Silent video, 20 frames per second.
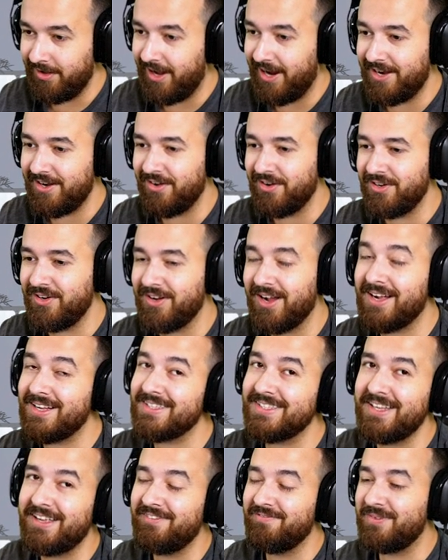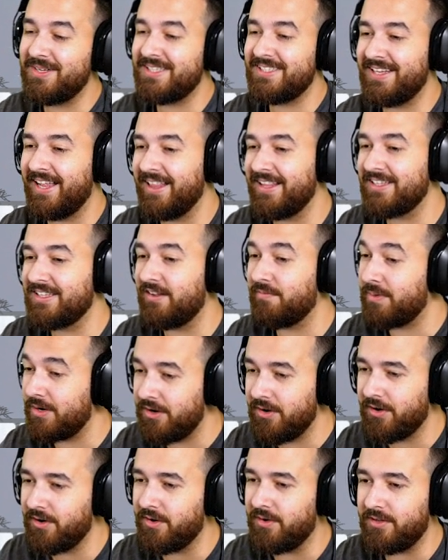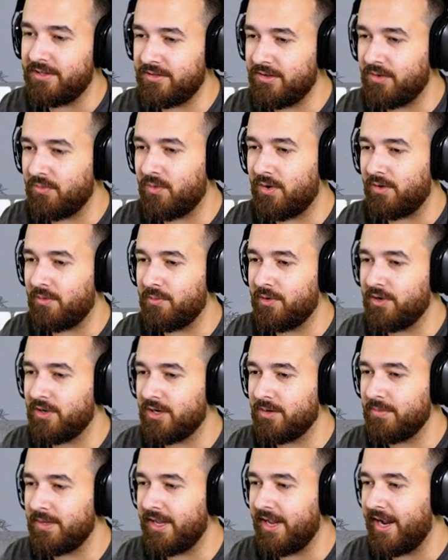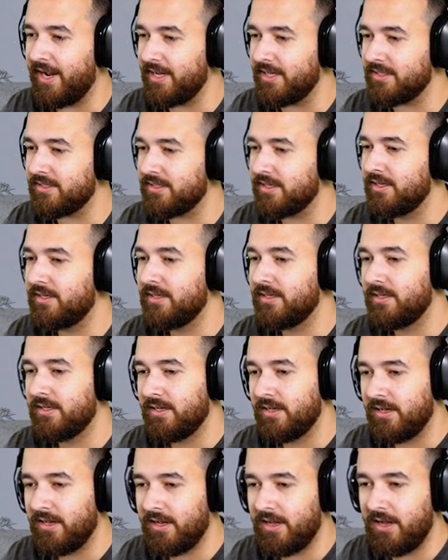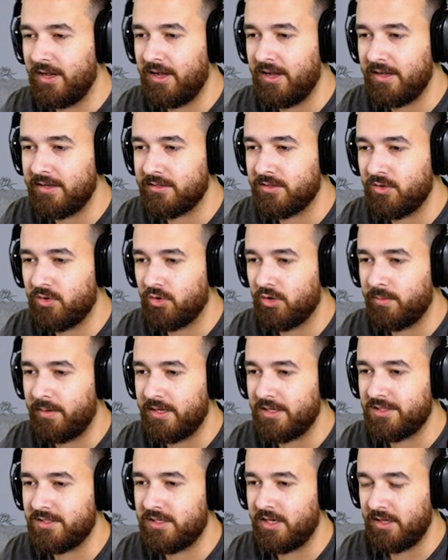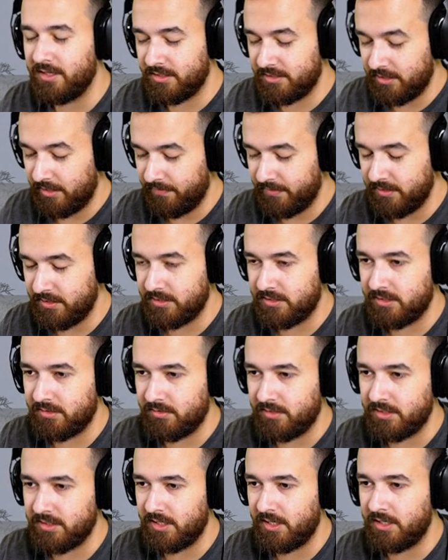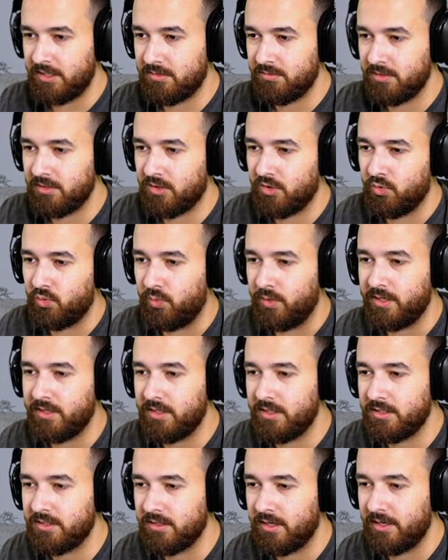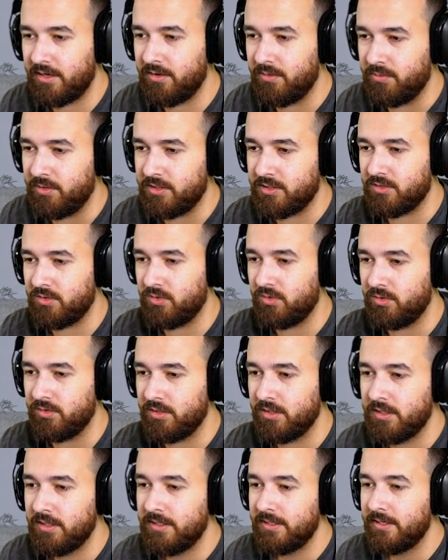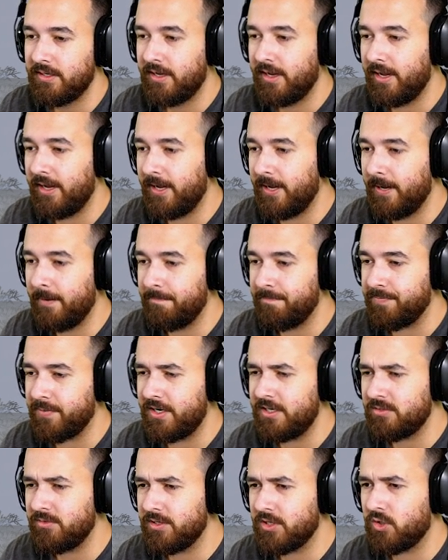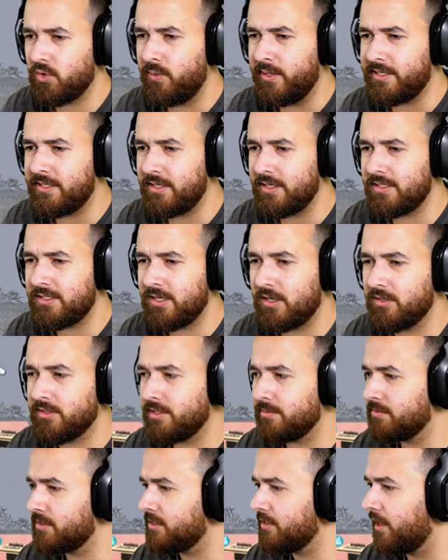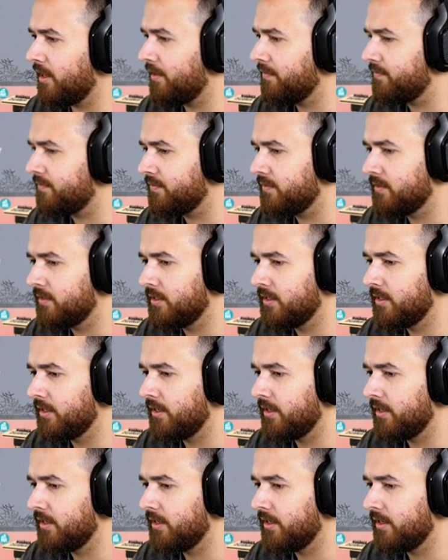I know you guys love me selling stuff, but no, no, don't worry. We're not going to be as hardcore about selling stuff in this series. I just want to quickly, I don't know what it's called. Um, I just want to quickly sell some stuff.